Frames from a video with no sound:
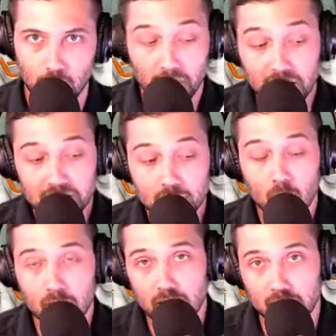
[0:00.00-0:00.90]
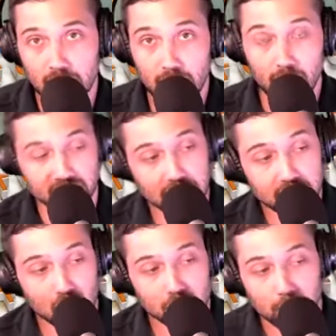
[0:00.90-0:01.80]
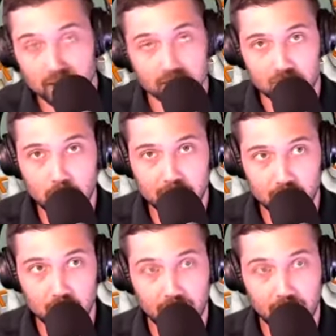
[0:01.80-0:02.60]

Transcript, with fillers: But he's the one getting the carries. And they talked about it this week, too,